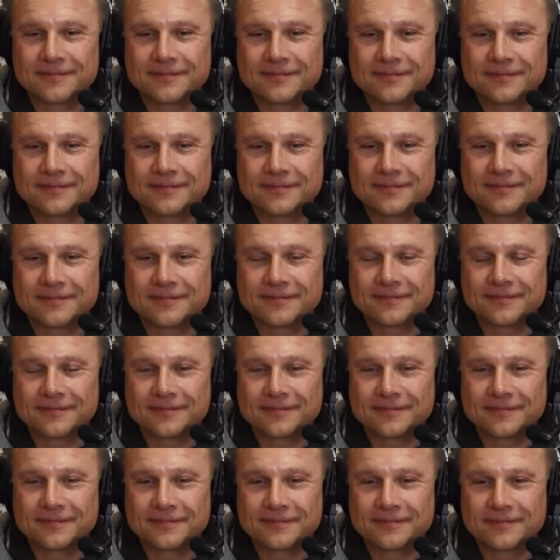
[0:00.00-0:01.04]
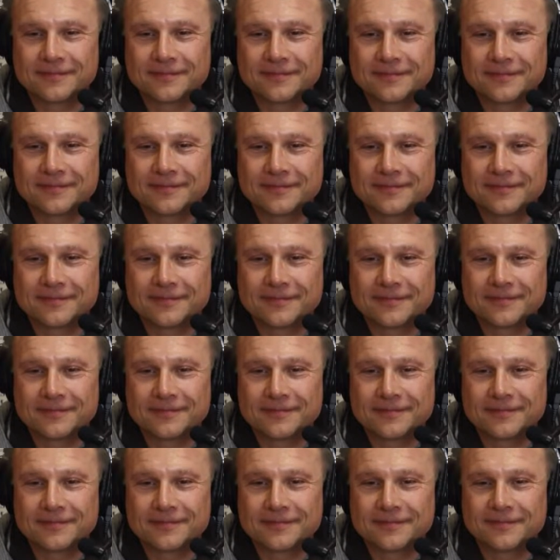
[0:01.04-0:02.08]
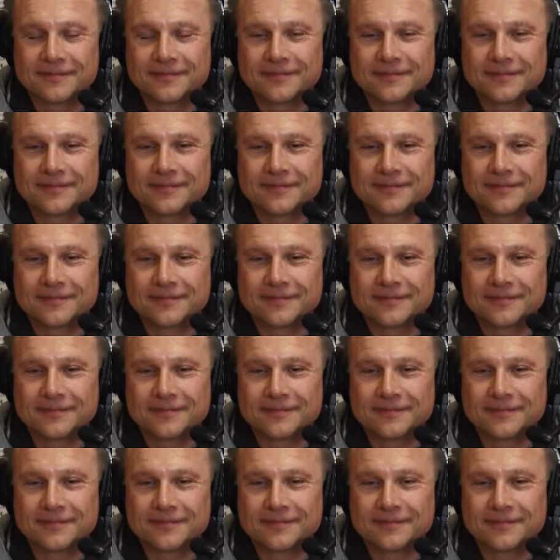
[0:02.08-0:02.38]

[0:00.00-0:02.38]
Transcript: (not speaking)